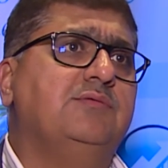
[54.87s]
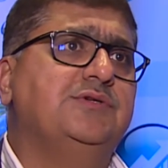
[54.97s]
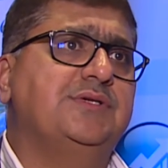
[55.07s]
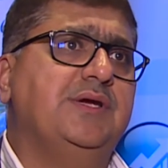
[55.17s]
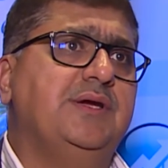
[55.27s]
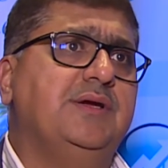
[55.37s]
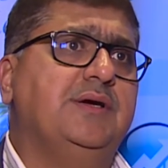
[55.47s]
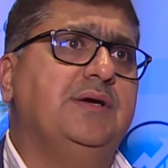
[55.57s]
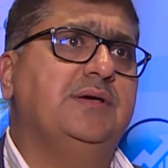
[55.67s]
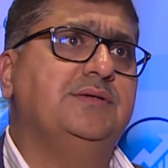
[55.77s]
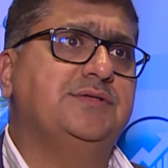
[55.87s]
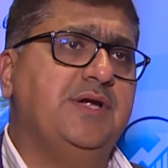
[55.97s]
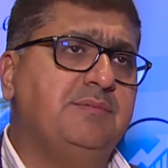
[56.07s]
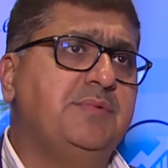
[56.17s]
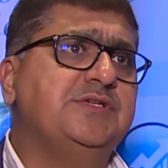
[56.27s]
would say,
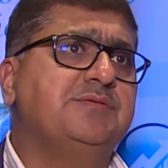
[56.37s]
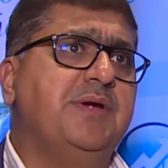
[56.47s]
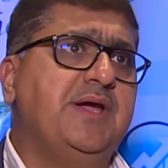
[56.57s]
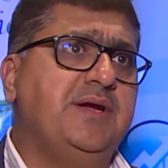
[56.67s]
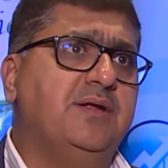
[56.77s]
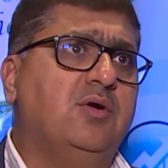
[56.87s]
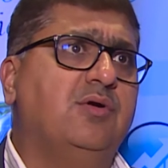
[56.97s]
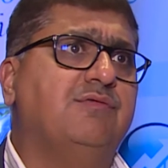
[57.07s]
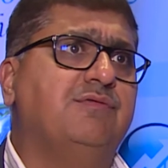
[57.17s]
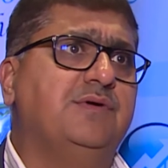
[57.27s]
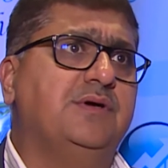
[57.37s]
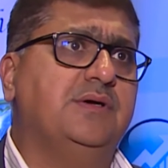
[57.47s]
statements made, a lot of